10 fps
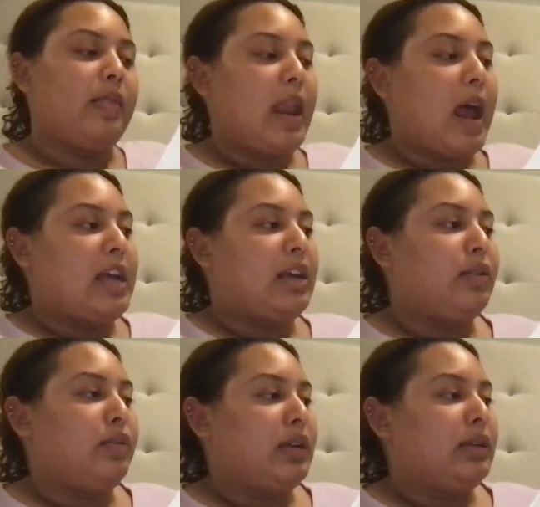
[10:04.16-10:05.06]
Then I
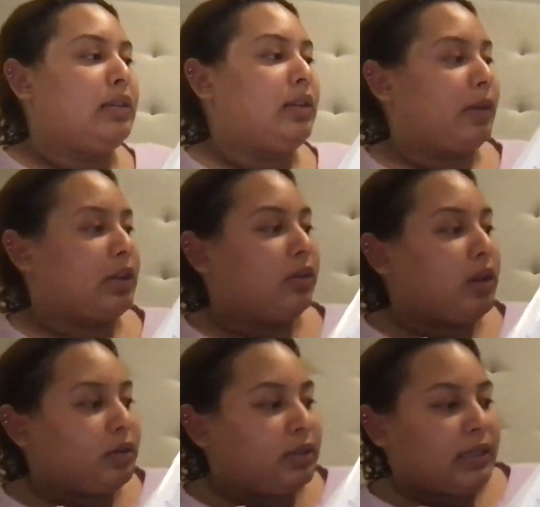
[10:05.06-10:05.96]
included
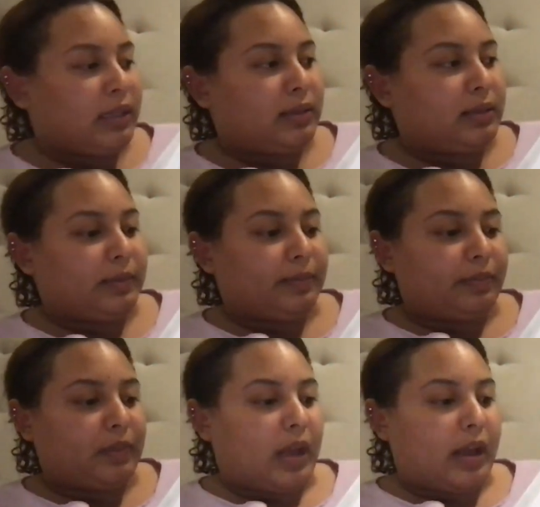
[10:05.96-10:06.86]
tuberculosis.
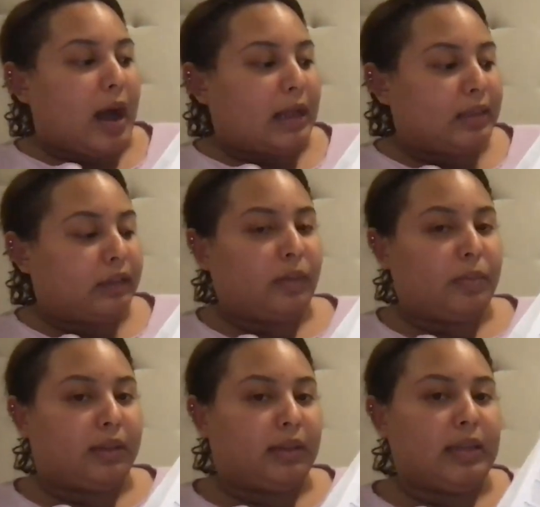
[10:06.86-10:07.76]
I got this
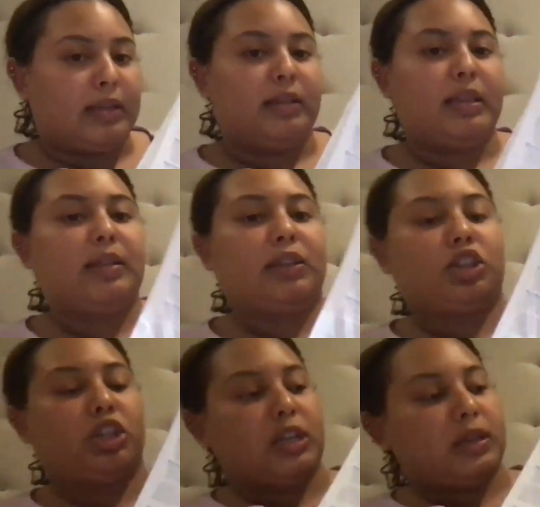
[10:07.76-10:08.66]
from the CDC,
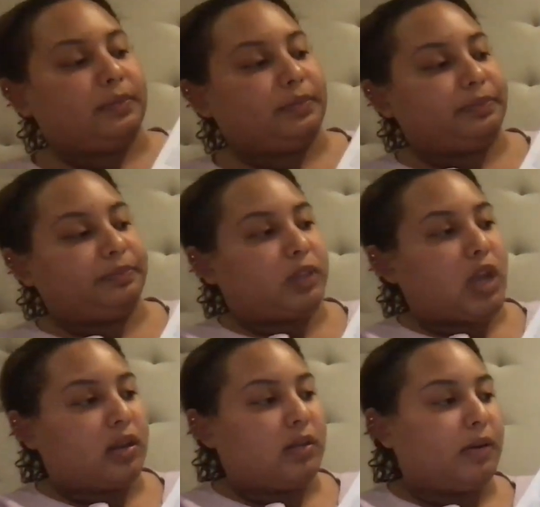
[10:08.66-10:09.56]
this sheet.
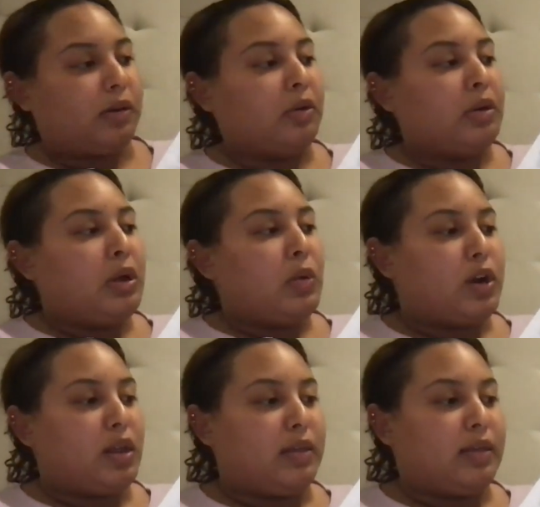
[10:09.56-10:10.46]
Talked about
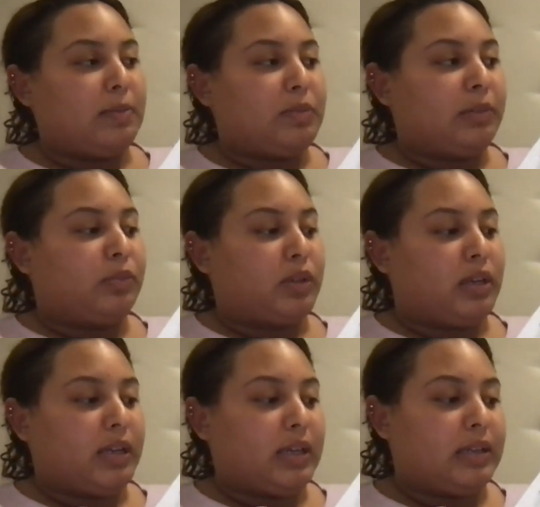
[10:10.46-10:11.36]
what are the symptoms, what
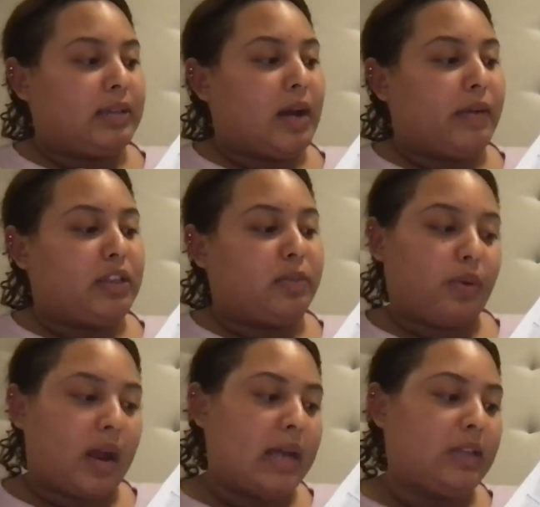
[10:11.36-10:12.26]
it is, how it
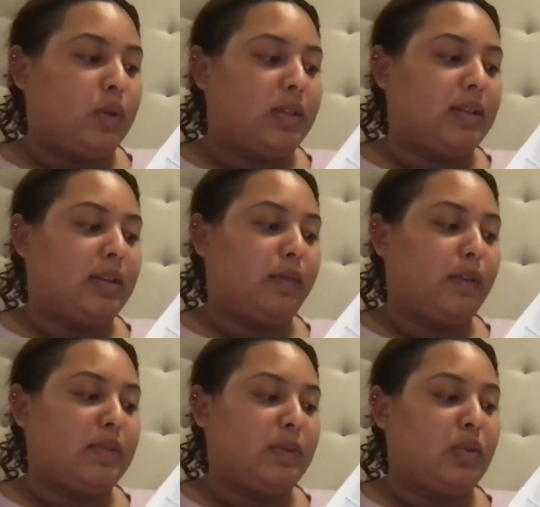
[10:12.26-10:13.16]
spreads, what's the
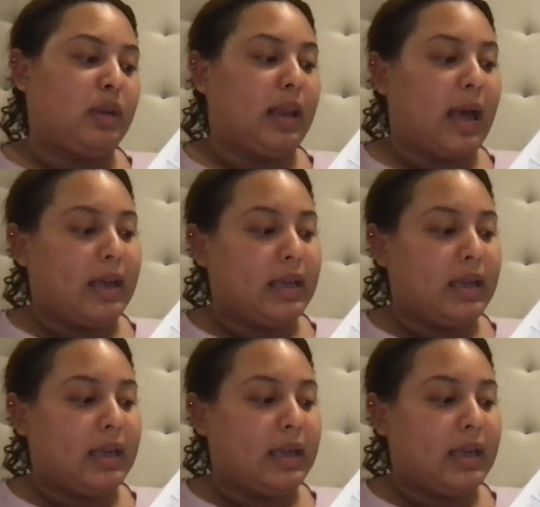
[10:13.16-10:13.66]
difference between